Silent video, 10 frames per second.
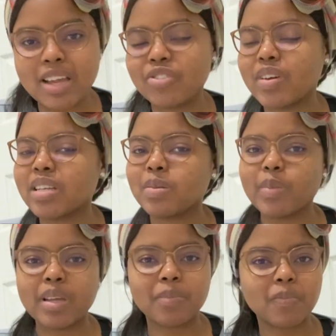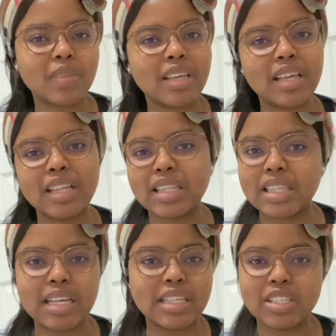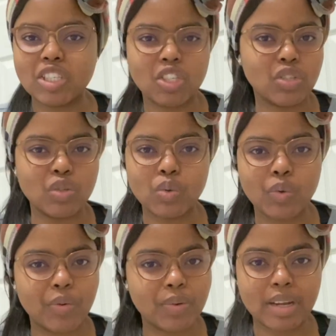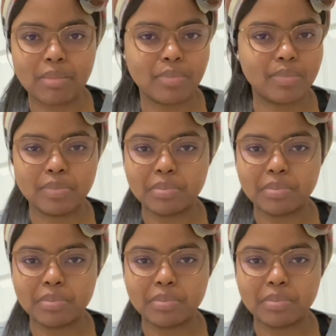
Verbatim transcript: Trust me, that is just you um,